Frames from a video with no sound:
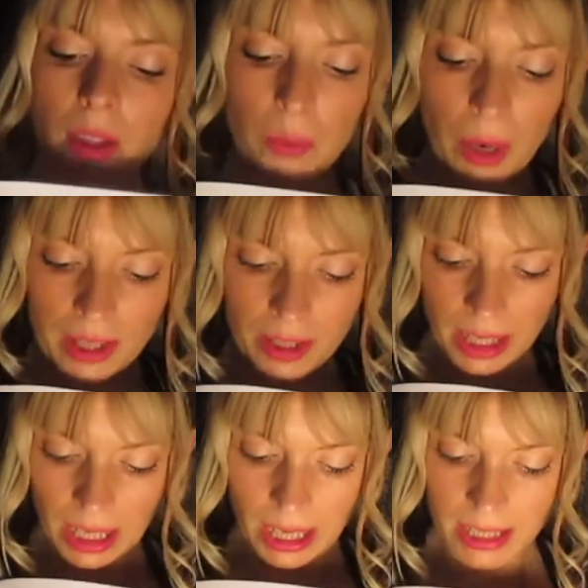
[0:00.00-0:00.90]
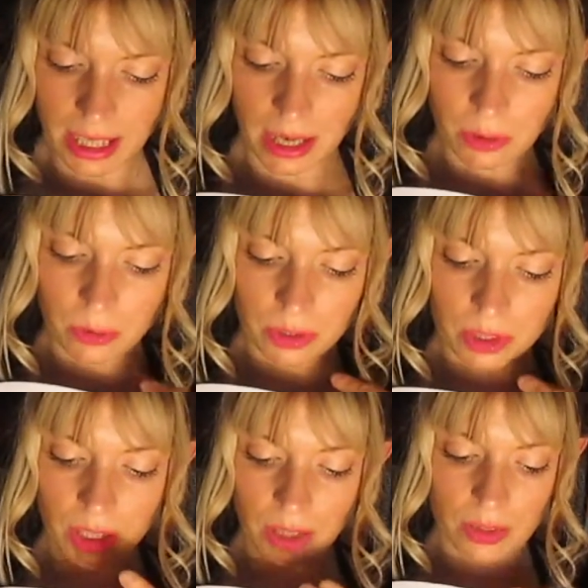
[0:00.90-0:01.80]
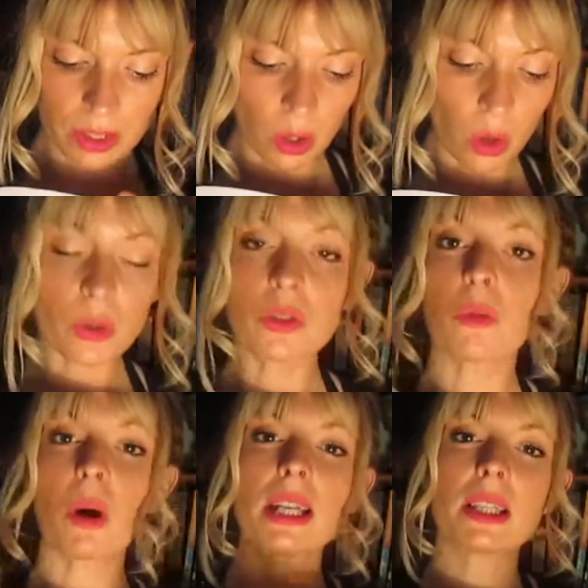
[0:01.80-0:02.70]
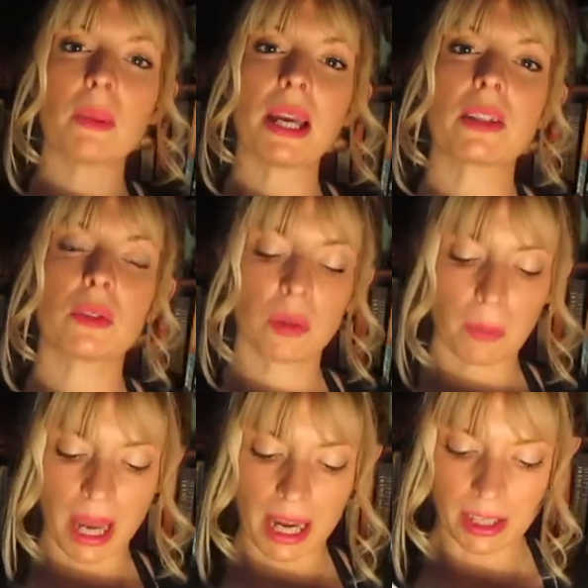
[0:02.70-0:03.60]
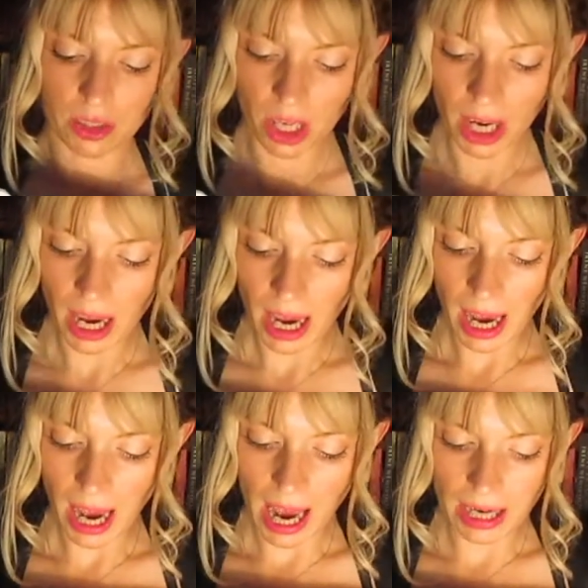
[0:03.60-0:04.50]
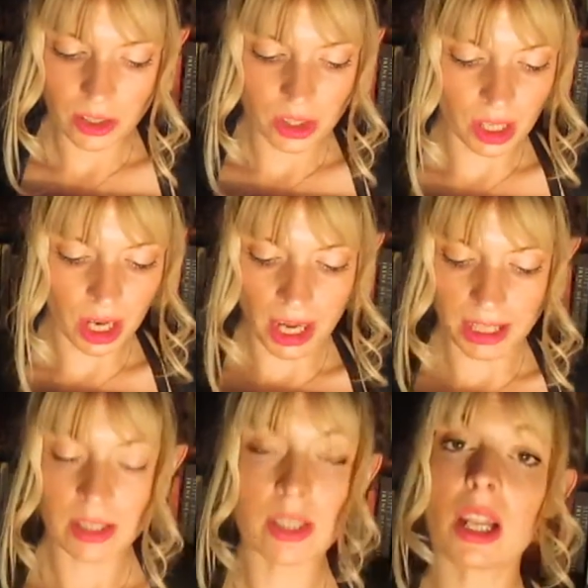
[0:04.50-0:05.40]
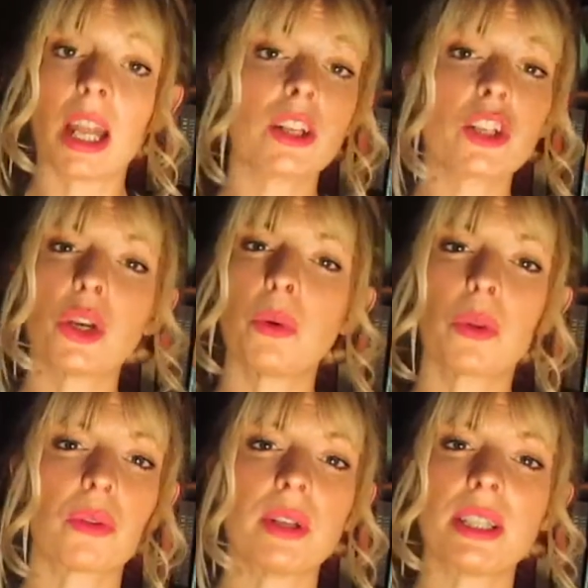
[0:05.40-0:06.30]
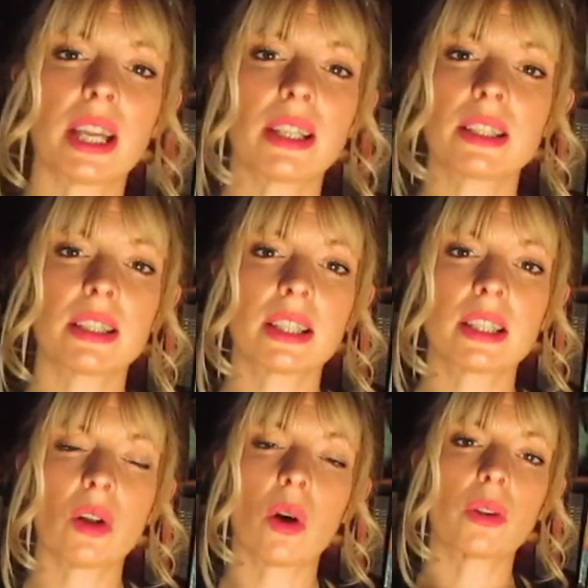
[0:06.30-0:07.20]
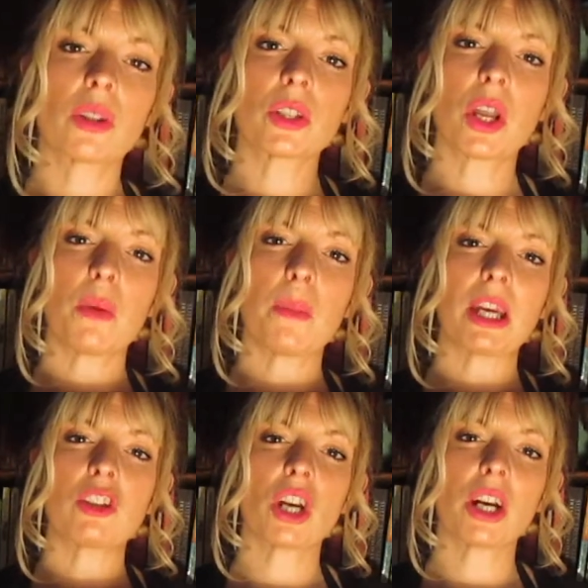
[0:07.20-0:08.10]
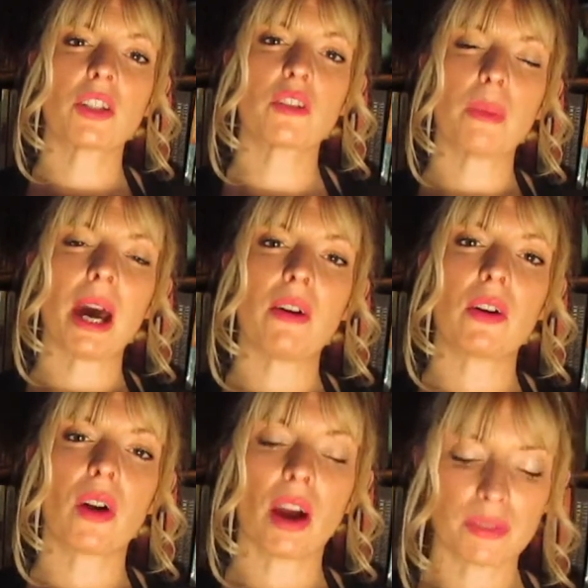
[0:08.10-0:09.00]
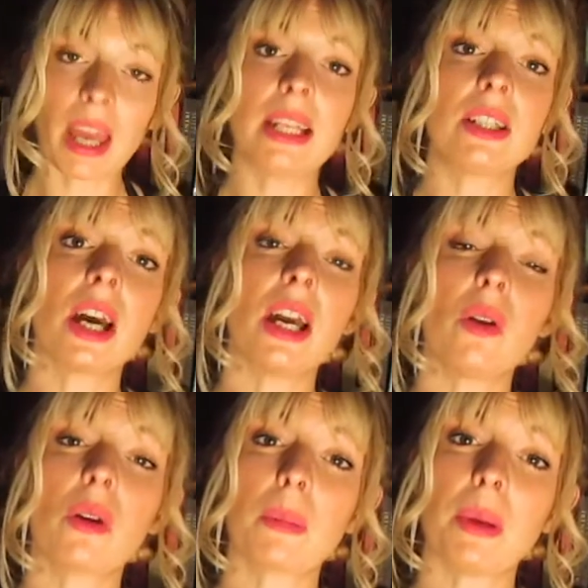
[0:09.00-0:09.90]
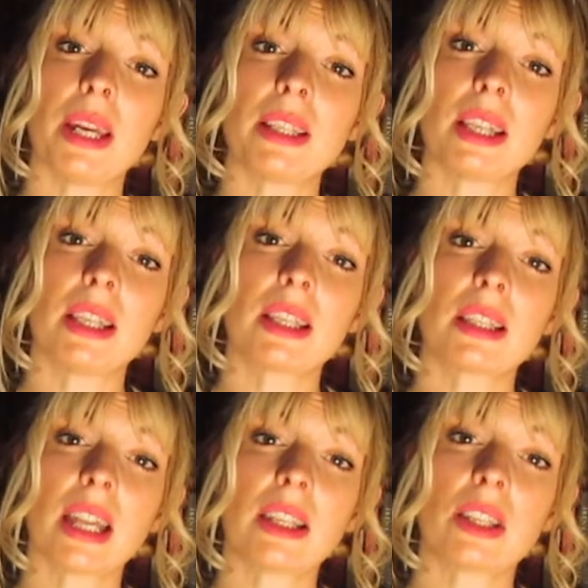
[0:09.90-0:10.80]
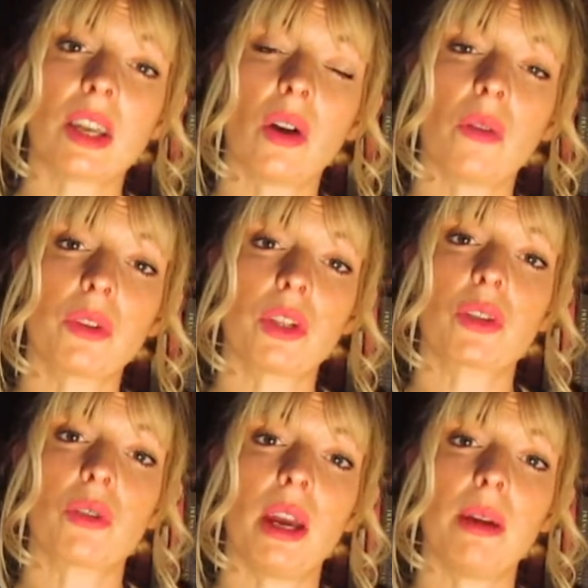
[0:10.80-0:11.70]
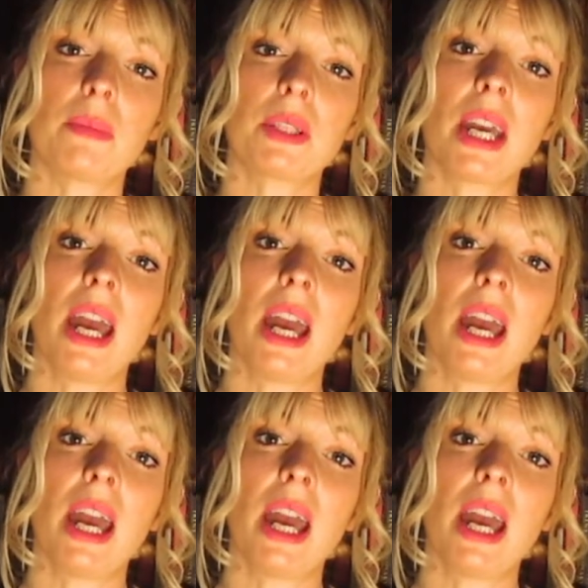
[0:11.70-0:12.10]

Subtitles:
The way that they're laid out, you know, there's lots of white space on the page. Action lines are like 2 or 3 sentences long. There's no big chunks of paragraphs. Any dialogue appears in the centre of the script,